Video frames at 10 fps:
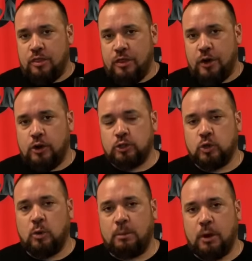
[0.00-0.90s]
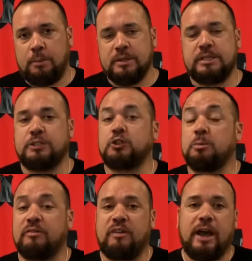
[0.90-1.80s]
their sole purpose is to
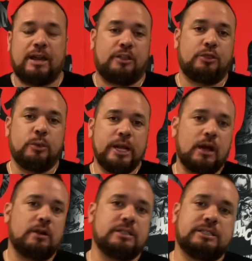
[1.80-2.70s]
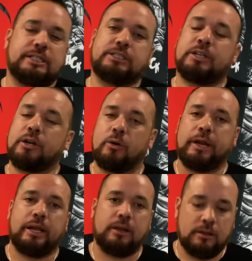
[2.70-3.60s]
provide a
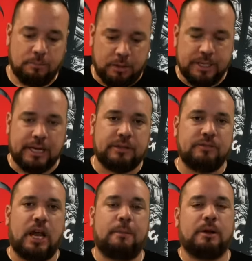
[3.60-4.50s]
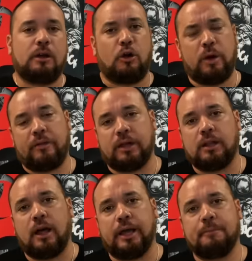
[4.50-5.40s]
360-degree protective diamond around the
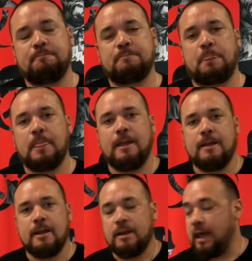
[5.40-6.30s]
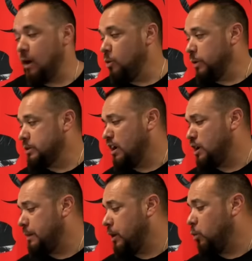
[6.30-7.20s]
client. Now, when we
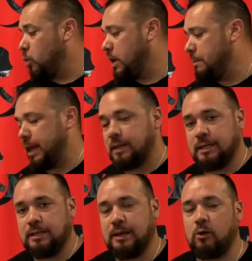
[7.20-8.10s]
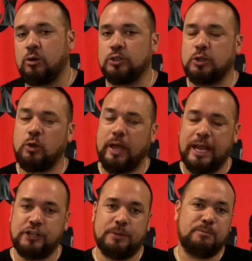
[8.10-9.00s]
talk about a one-man detail or solo
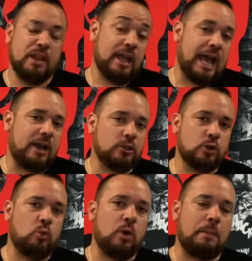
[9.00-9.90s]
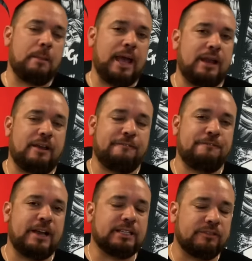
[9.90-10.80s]
agent, how does a one-man
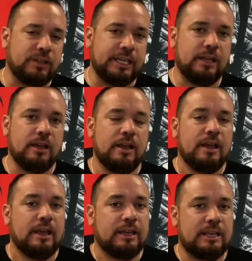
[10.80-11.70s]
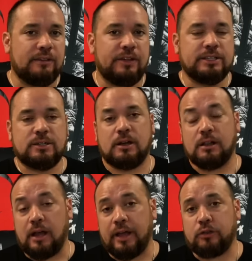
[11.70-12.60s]
effectively give his
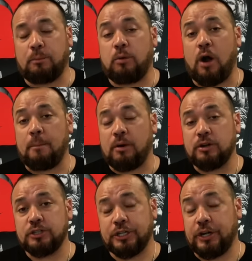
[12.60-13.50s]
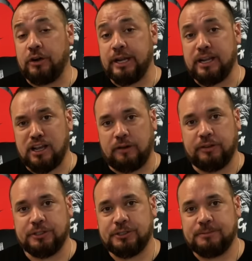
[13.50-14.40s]
client the proper security
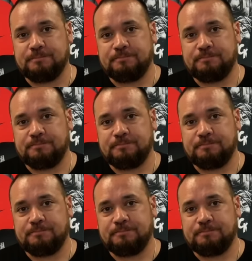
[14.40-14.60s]
coverage?